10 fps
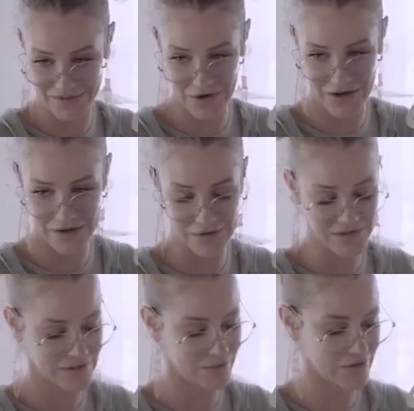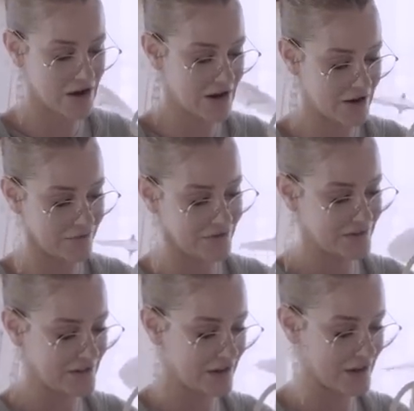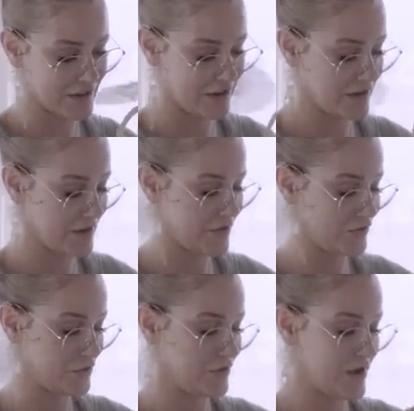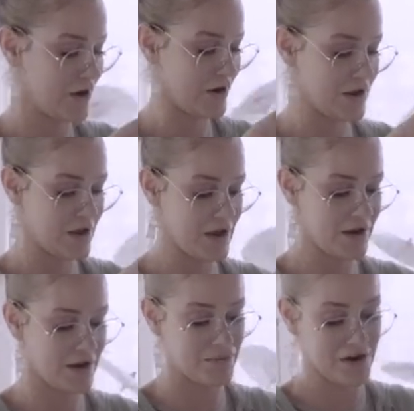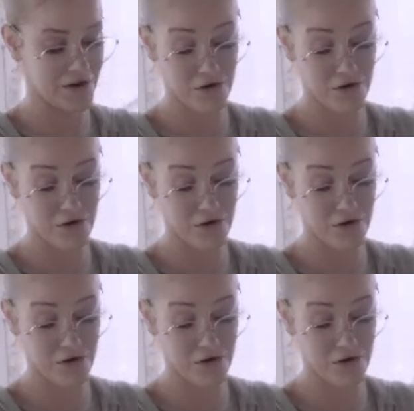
So I used the bra kind of just in like the like natural area, and I made a